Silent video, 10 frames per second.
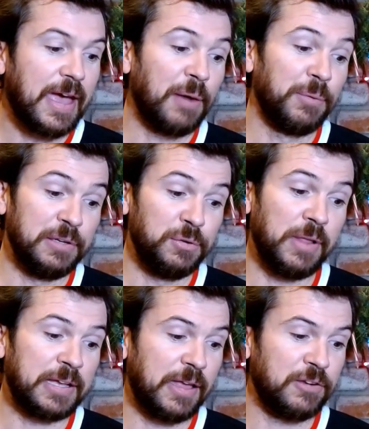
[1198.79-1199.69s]
I really do
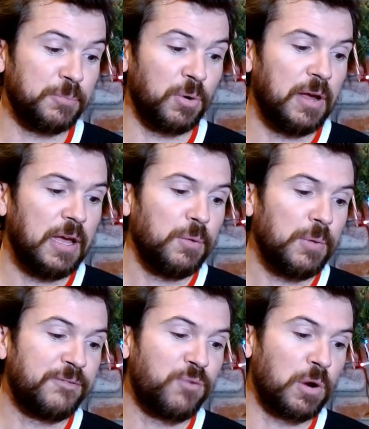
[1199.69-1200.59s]
like Elijah Moore.
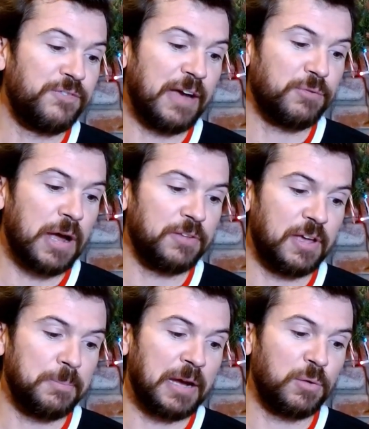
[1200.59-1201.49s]
Ran 45 routes
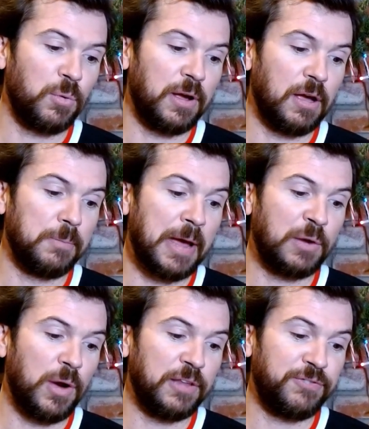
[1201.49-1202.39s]
on Mike
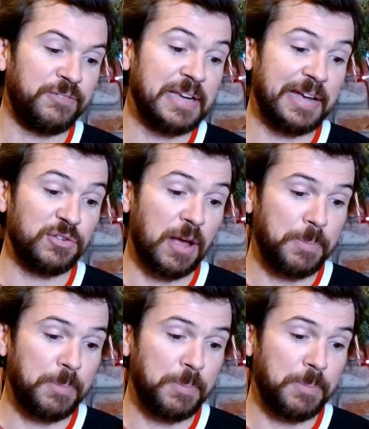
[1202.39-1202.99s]
White's 59